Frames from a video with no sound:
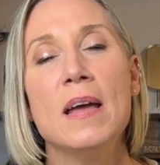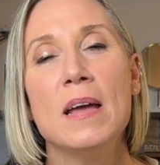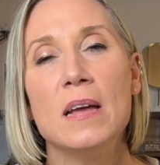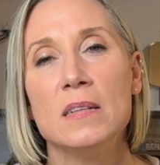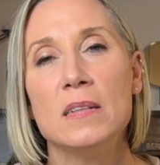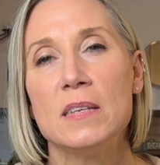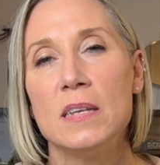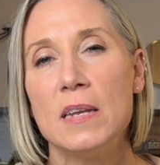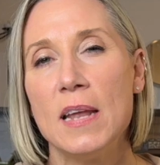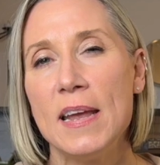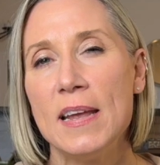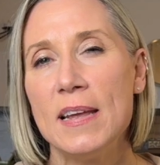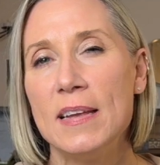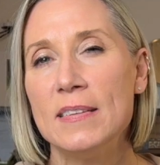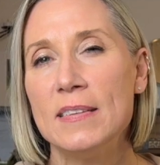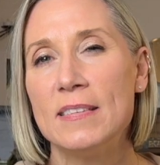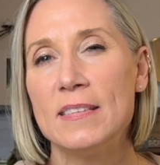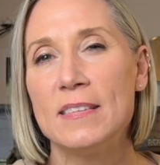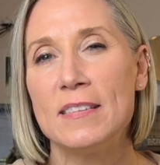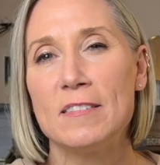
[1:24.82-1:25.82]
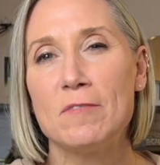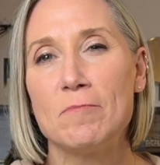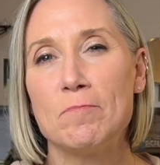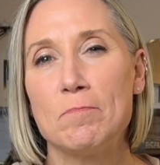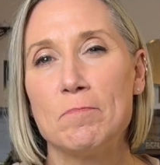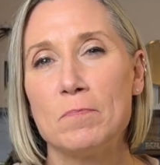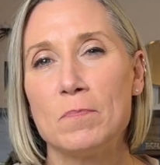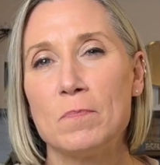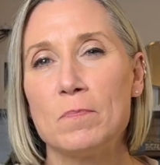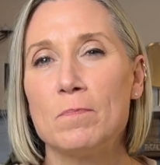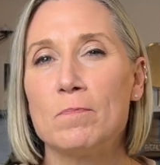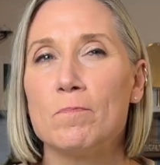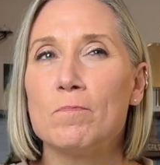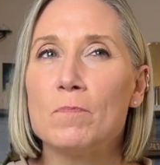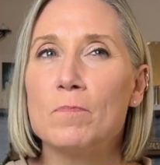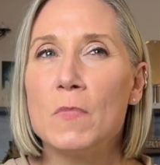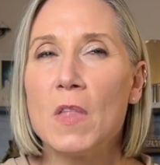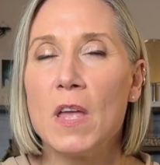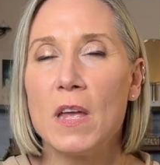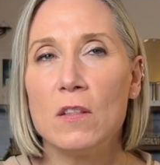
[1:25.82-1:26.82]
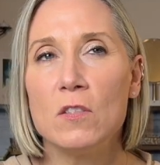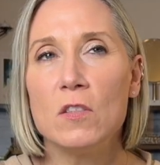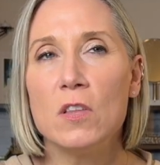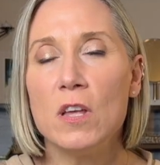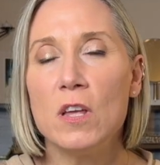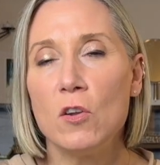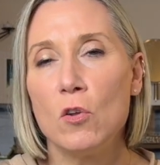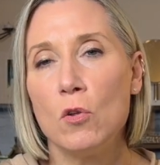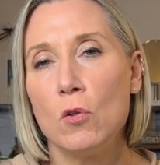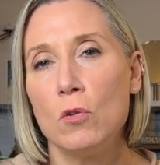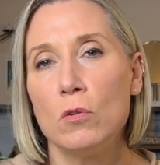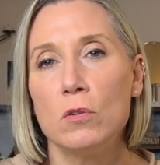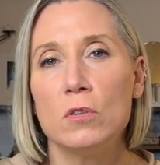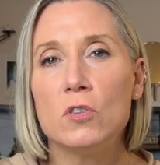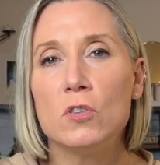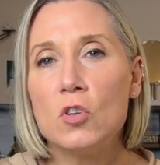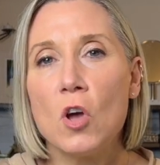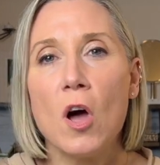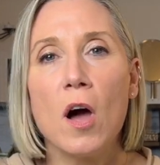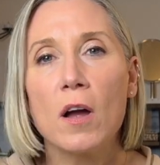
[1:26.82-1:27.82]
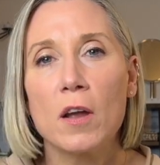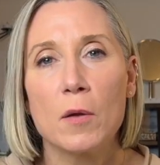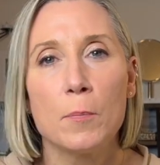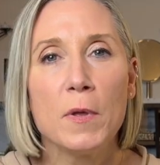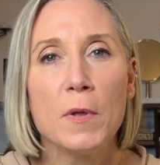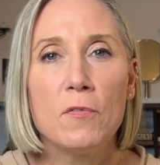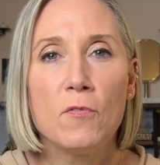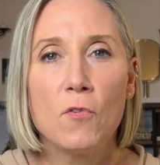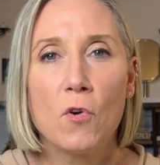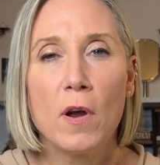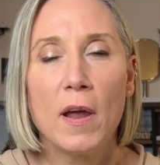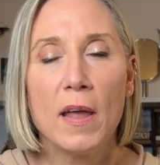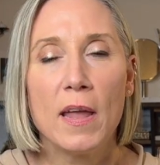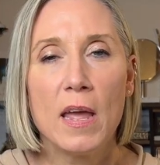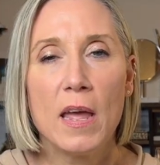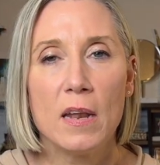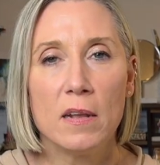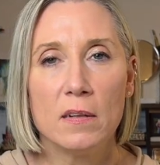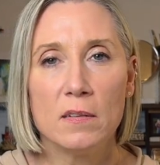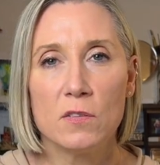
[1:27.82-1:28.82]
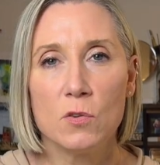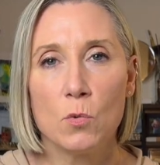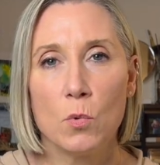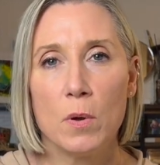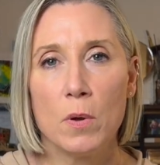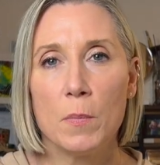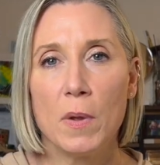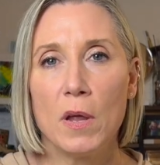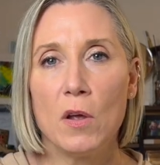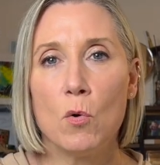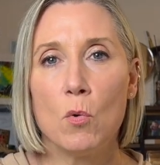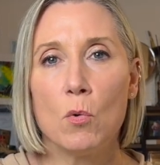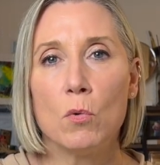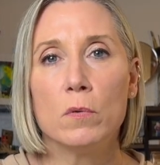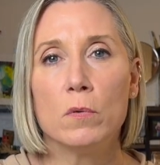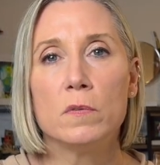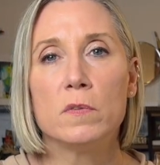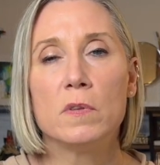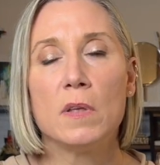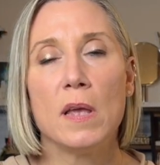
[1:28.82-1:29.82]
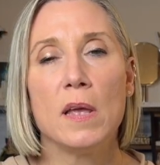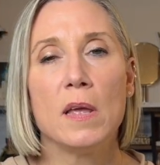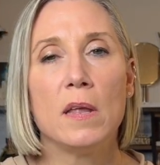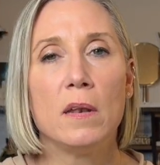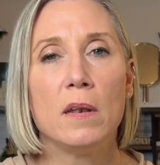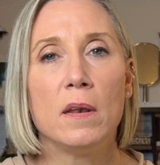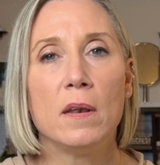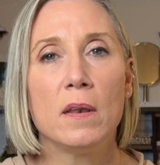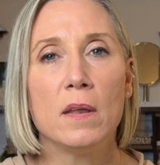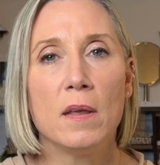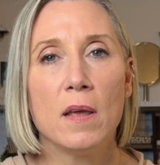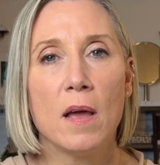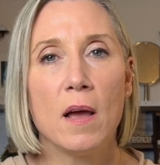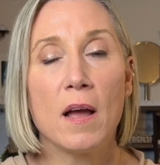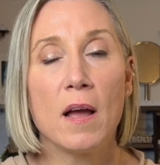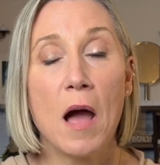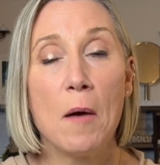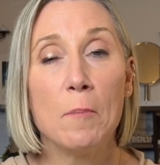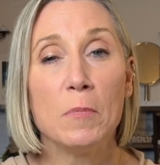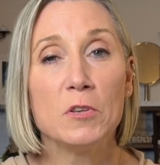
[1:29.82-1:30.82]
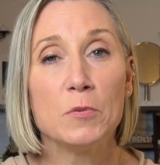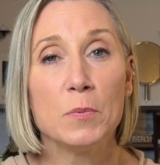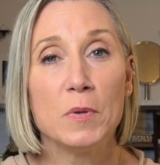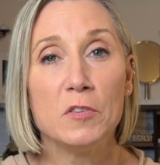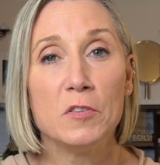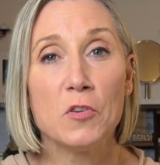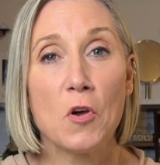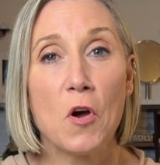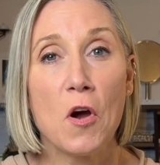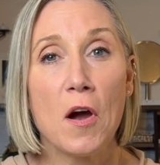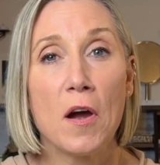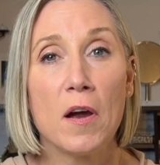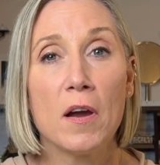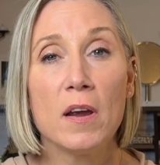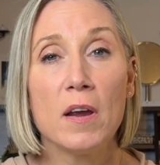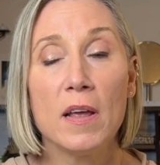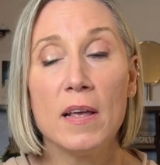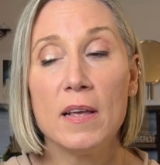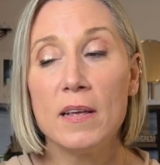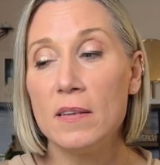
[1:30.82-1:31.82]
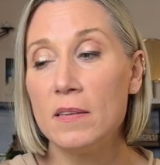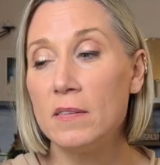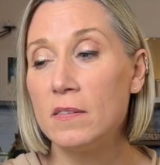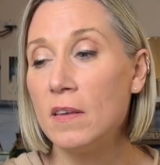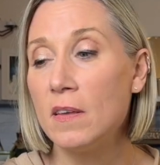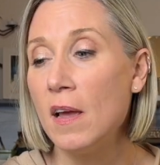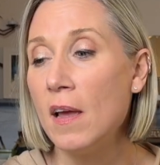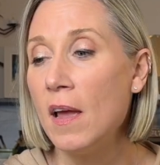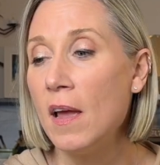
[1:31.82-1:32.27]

today's little talk before I get into what my goals and accomplishments are is,